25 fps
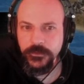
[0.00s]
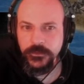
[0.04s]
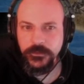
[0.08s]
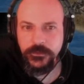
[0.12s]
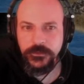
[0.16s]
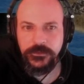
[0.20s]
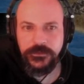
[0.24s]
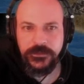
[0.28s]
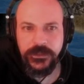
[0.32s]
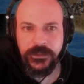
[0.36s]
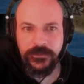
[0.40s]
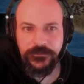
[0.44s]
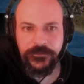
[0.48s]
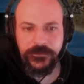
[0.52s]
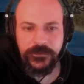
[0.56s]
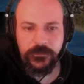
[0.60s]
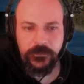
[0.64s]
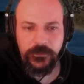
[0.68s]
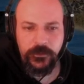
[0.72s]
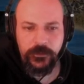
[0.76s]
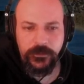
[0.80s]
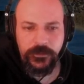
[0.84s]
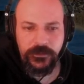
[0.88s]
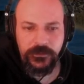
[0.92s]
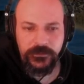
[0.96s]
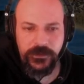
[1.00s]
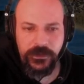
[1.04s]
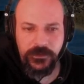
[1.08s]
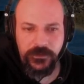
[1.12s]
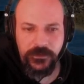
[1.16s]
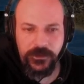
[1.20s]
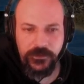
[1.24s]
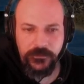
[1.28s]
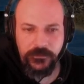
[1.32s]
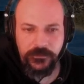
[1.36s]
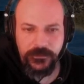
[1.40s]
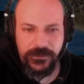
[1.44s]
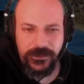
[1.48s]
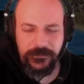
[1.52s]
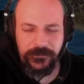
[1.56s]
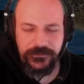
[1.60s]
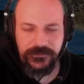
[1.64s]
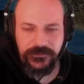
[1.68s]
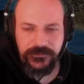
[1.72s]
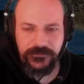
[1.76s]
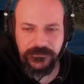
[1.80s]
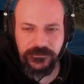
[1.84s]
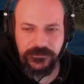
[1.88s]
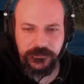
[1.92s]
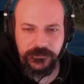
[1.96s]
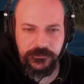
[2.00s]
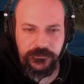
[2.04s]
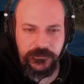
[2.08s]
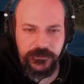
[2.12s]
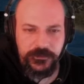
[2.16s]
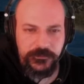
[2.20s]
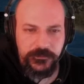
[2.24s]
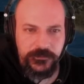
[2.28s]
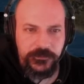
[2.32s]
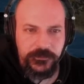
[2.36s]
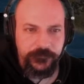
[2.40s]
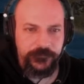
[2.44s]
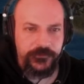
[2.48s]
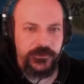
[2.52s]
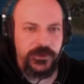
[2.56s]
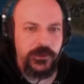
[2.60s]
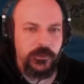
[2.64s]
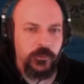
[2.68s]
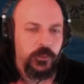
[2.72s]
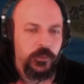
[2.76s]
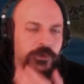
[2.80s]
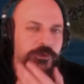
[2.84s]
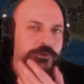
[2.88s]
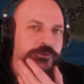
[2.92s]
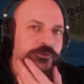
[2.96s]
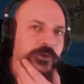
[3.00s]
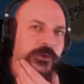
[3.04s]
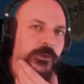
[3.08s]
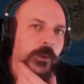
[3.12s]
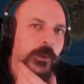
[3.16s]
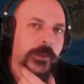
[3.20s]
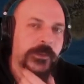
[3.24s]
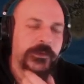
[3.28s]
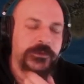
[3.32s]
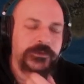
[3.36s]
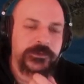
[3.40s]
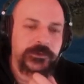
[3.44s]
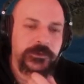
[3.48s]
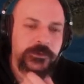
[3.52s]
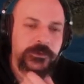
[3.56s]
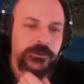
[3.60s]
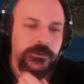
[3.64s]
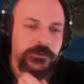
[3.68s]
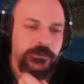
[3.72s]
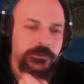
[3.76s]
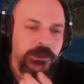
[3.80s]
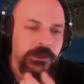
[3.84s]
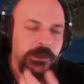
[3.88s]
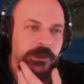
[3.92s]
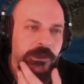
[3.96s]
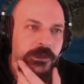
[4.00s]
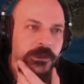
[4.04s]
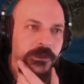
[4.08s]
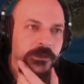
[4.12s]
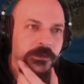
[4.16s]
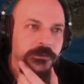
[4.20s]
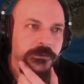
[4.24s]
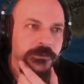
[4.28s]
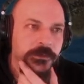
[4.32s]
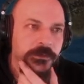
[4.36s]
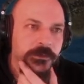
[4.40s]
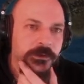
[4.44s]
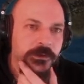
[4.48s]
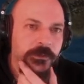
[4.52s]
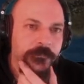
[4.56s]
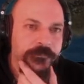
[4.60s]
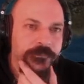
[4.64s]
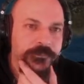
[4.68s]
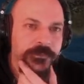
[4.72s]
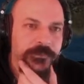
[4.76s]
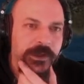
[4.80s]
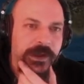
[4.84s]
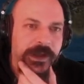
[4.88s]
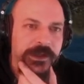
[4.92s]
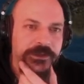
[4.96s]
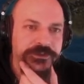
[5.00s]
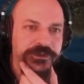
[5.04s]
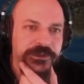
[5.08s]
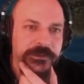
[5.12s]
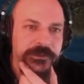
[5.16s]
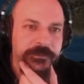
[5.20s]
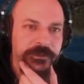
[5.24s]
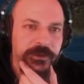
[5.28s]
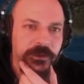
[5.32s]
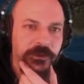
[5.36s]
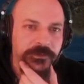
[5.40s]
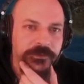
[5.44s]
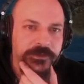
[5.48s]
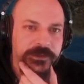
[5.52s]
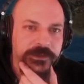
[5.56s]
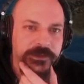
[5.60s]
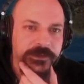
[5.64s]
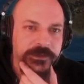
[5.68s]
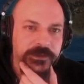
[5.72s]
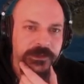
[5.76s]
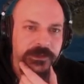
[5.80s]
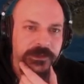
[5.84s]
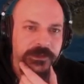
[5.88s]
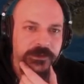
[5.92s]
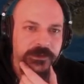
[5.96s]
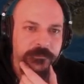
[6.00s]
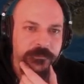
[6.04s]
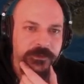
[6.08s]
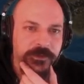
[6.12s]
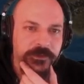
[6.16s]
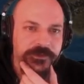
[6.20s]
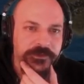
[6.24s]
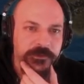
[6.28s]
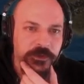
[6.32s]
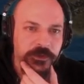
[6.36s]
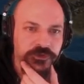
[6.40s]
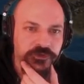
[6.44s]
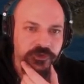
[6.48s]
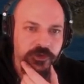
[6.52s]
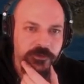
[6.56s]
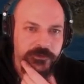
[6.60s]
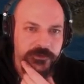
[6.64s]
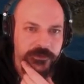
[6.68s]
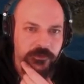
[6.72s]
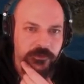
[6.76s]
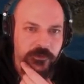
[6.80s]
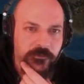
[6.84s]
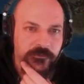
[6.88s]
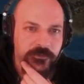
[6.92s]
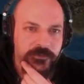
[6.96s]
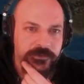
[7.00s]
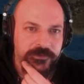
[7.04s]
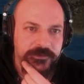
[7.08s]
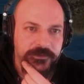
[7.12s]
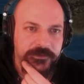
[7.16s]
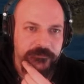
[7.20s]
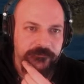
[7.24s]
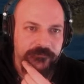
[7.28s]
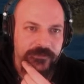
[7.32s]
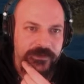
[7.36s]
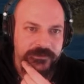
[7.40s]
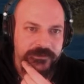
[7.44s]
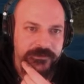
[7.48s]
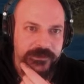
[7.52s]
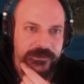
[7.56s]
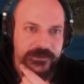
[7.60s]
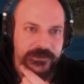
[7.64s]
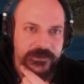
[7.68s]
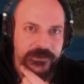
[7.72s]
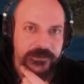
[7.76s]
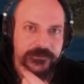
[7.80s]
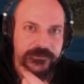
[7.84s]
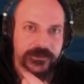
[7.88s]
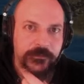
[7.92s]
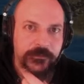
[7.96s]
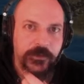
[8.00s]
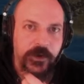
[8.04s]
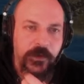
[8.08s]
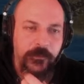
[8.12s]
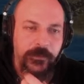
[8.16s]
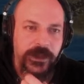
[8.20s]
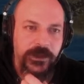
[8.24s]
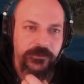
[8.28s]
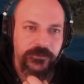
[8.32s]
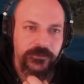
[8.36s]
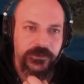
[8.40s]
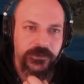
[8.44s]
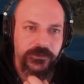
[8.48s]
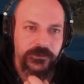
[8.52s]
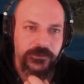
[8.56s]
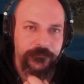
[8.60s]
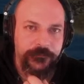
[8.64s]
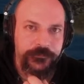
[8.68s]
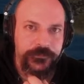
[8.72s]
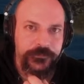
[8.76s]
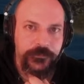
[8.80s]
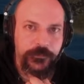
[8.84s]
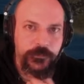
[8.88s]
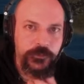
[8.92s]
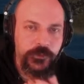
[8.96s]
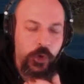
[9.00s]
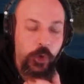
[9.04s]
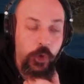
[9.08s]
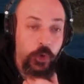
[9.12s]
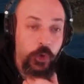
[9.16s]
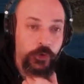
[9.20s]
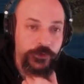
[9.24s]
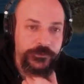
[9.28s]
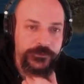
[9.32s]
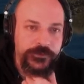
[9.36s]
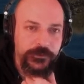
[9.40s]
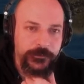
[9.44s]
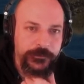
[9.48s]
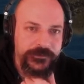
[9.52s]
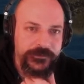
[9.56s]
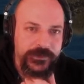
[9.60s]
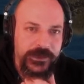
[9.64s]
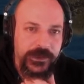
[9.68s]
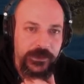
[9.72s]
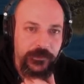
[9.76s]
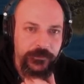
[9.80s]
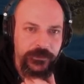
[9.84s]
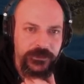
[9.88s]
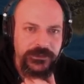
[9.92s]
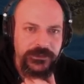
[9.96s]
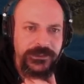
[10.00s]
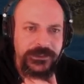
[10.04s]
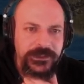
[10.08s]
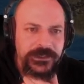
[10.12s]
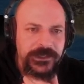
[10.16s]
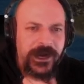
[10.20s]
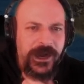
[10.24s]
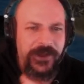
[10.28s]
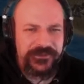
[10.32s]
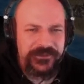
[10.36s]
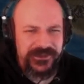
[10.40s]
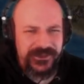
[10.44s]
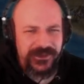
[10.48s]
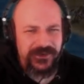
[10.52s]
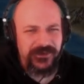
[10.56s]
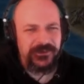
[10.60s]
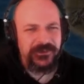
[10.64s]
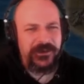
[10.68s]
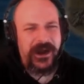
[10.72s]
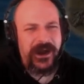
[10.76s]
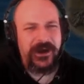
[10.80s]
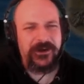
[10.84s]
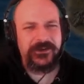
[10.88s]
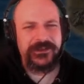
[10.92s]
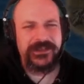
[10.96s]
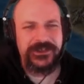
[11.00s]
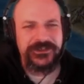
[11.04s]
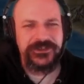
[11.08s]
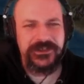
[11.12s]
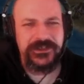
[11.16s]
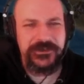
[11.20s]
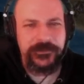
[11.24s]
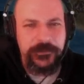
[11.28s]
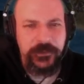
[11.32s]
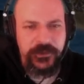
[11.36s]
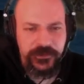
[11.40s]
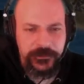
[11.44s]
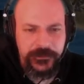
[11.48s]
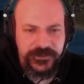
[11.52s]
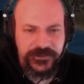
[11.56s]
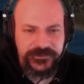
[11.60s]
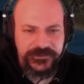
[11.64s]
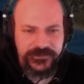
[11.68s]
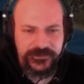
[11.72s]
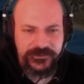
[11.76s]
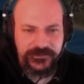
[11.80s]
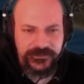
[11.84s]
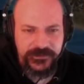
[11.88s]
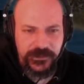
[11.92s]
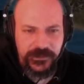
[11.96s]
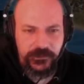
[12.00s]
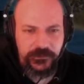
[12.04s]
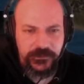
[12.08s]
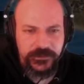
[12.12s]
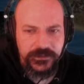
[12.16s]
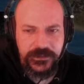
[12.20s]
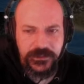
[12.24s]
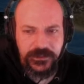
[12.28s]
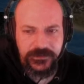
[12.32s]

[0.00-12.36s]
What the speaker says: Yeah, I think I will build. I was just wondering whether to actually build some more troops in Griffer to defend it in case that barbarian horde comes down. But I think I'll actually put them in the citadel.